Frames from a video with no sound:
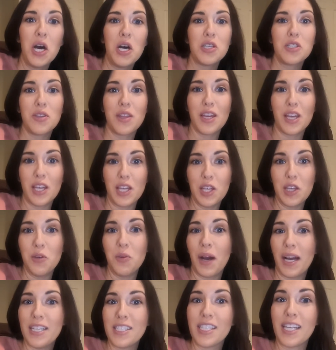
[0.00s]
so that you
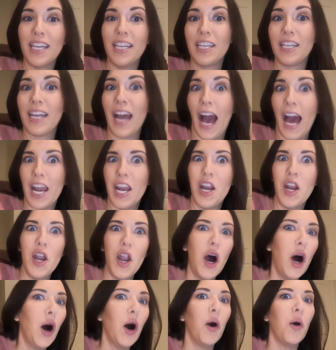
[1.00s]
guys can kind of
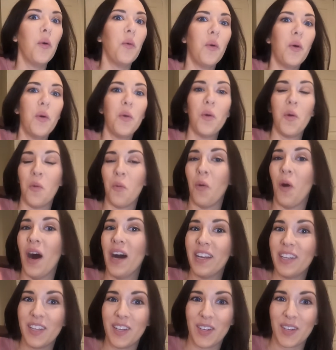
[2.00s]
know
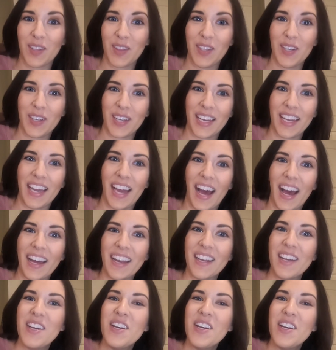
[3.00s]
what you're looking at.